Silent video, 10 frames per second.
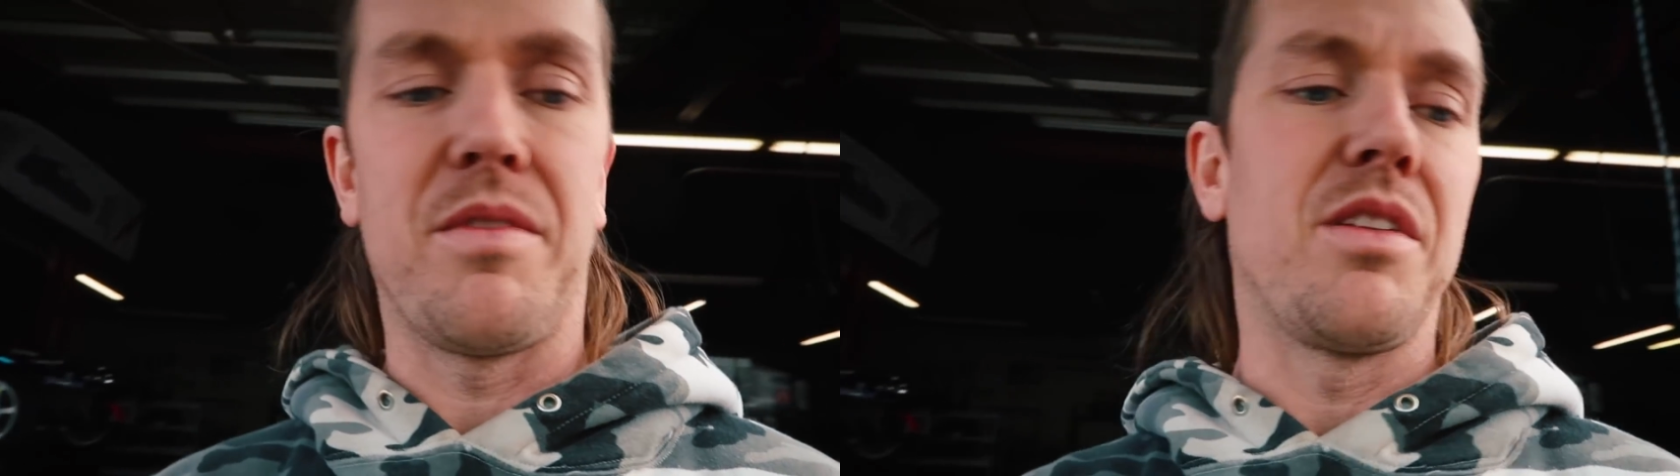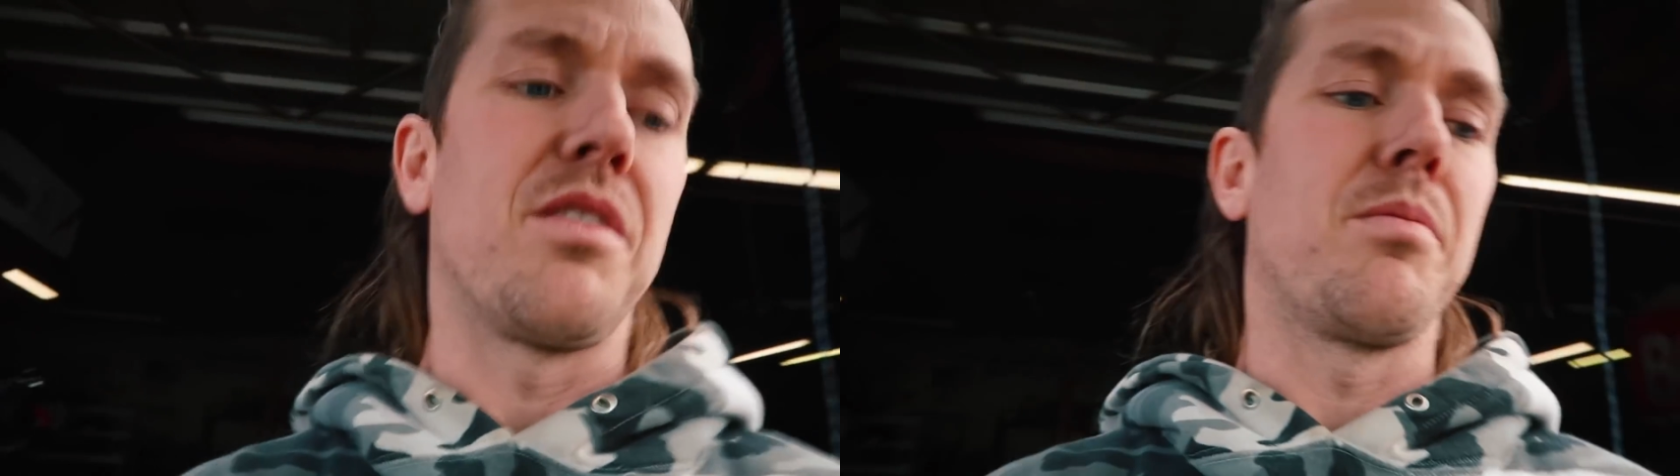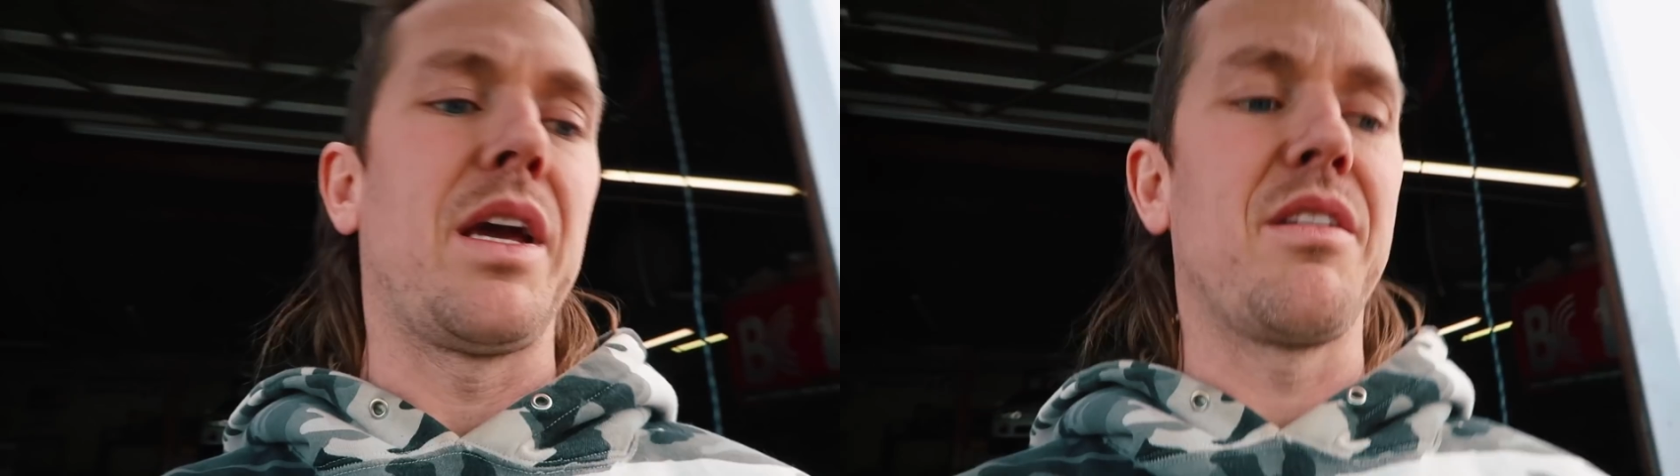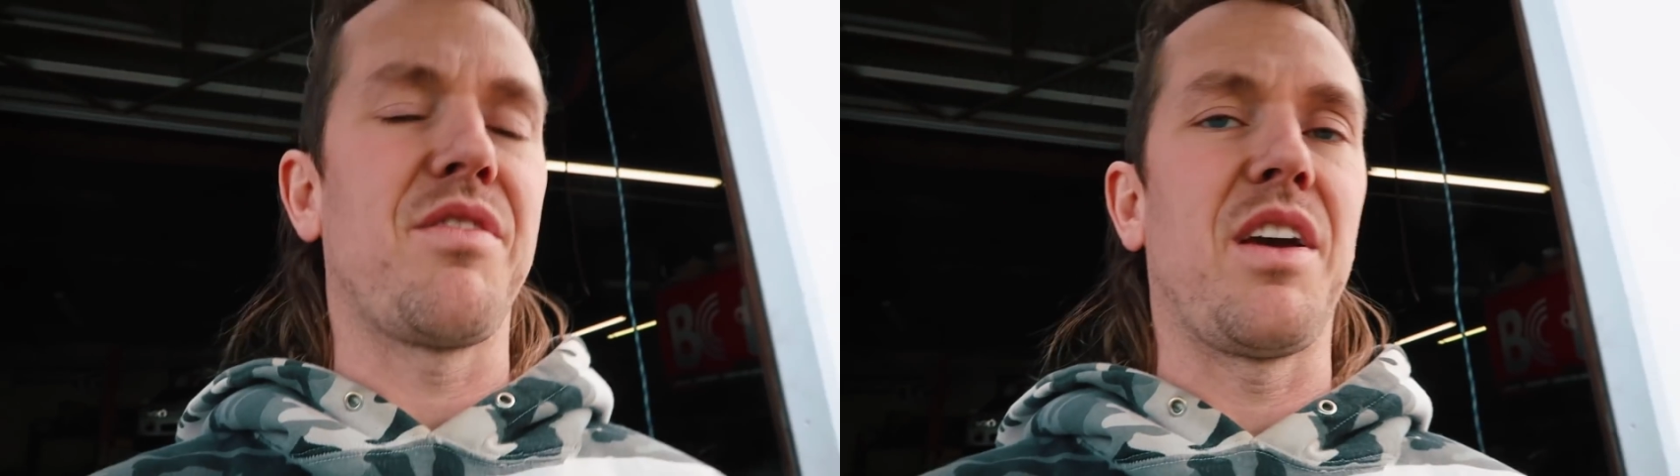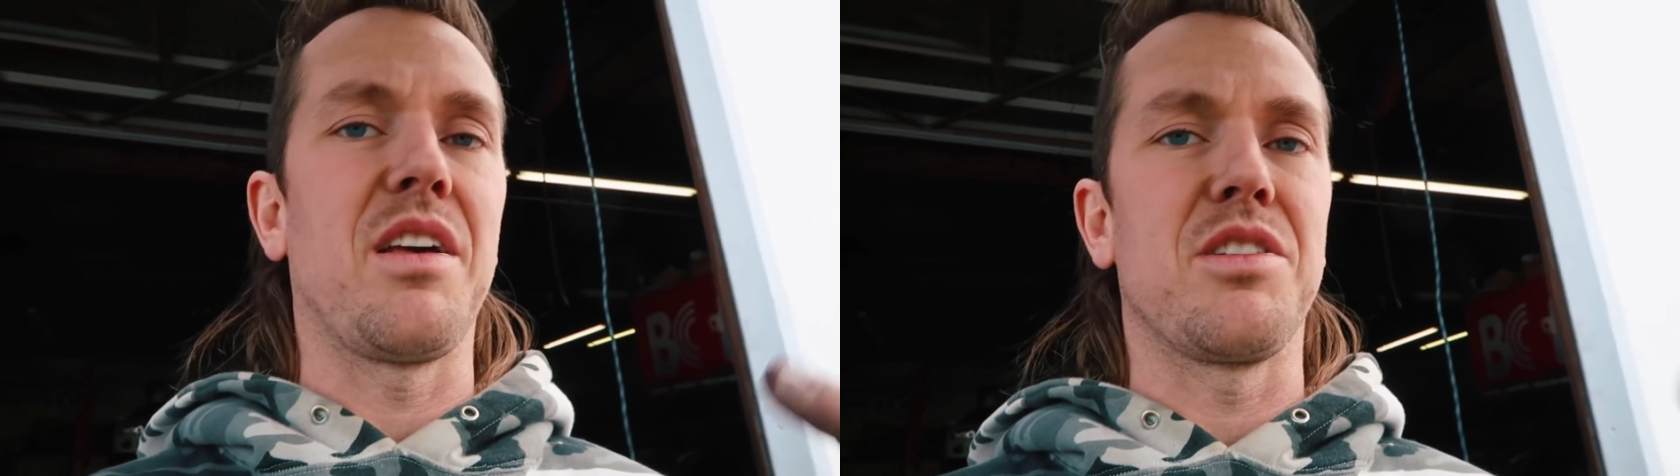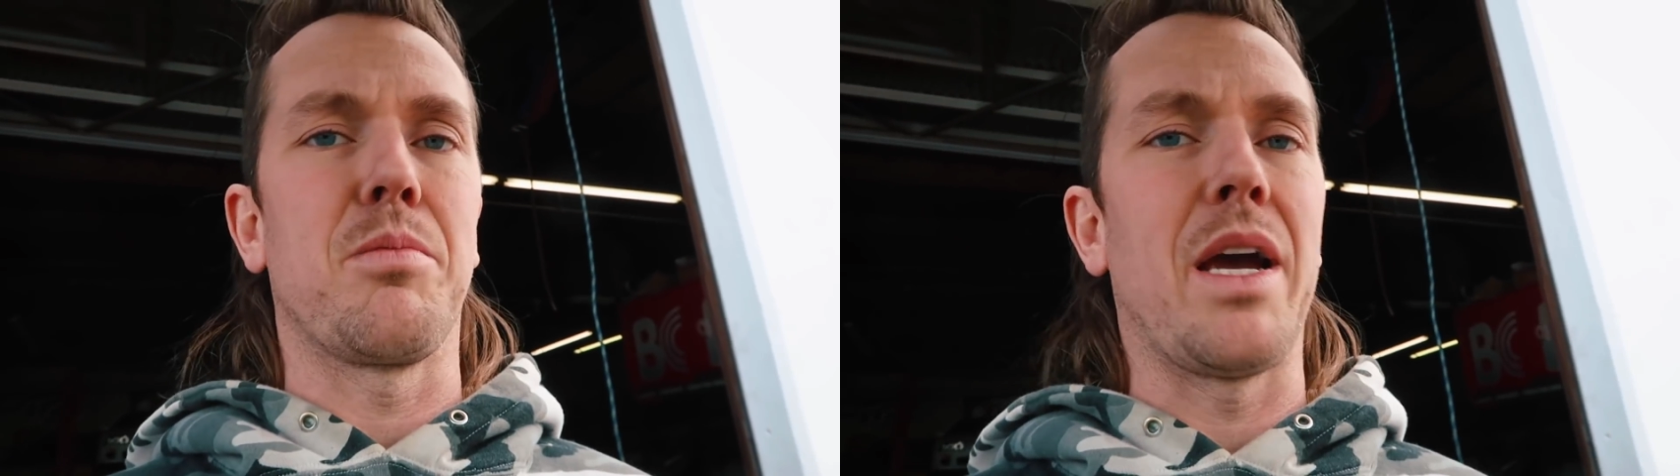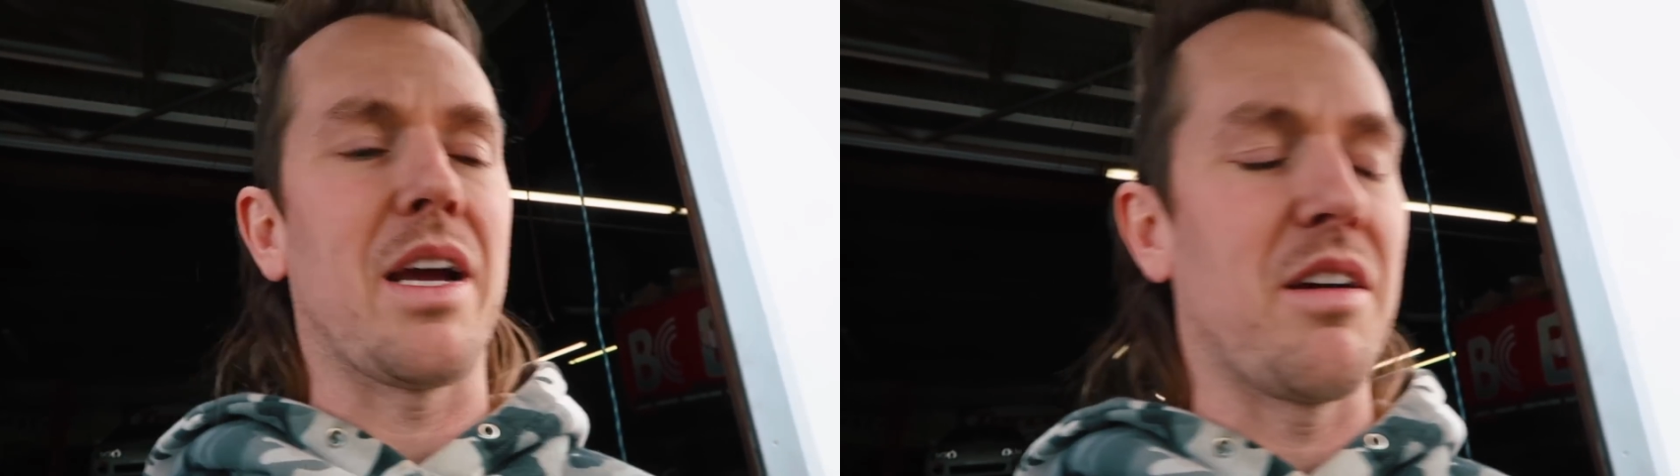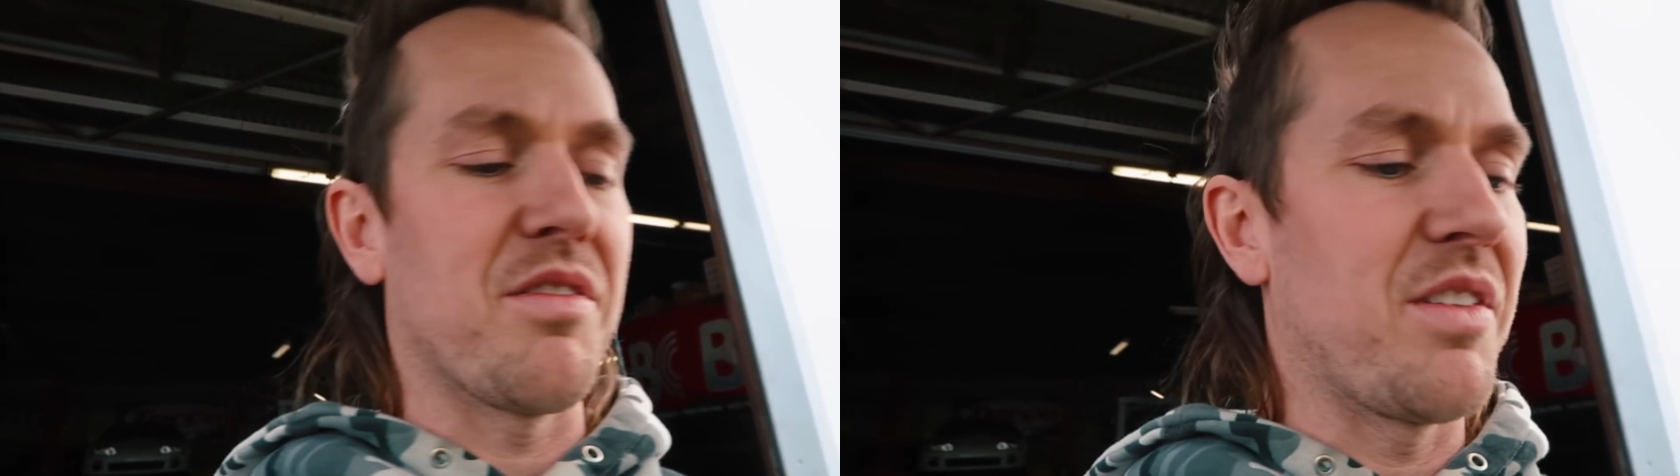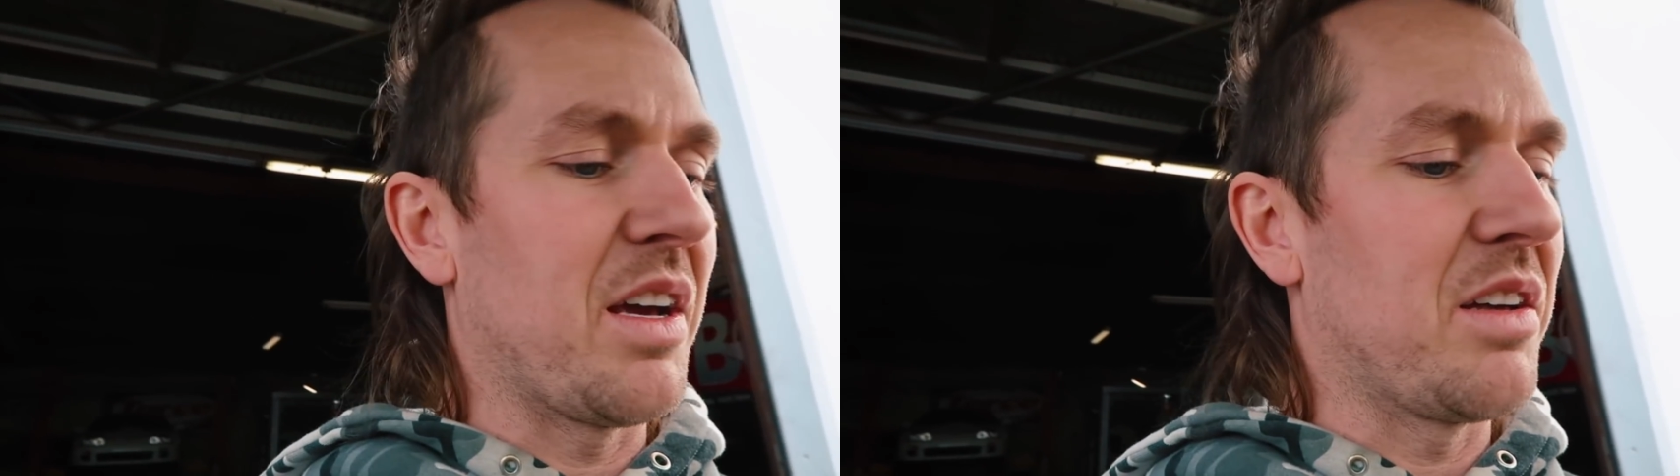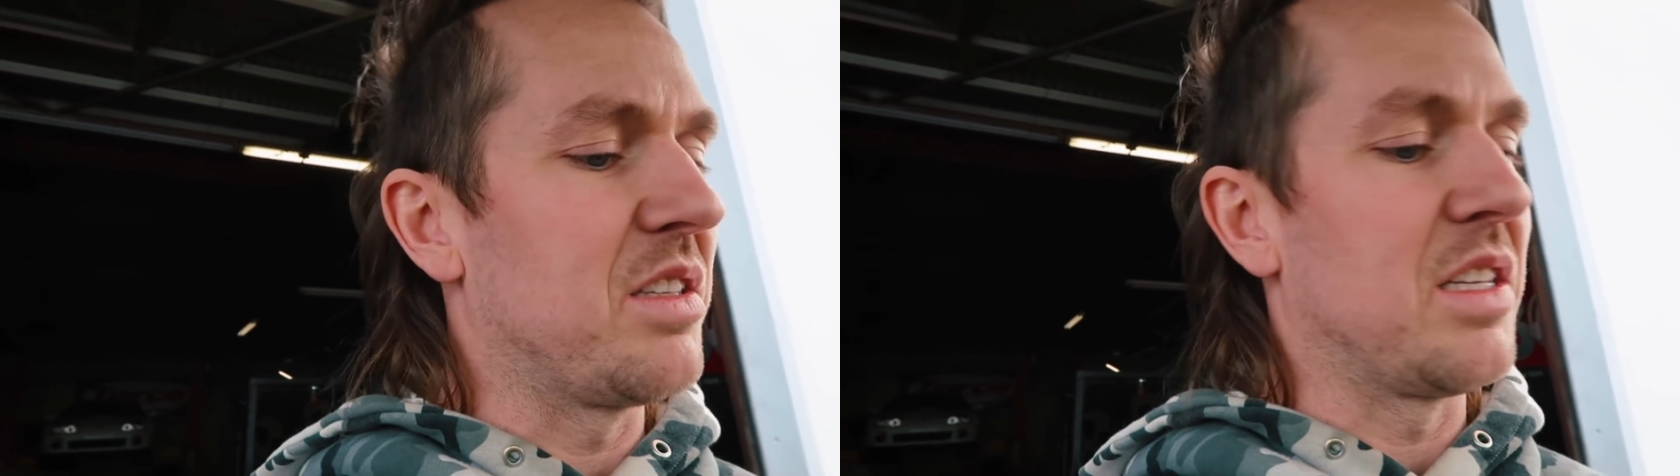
your main failed, your backup failed,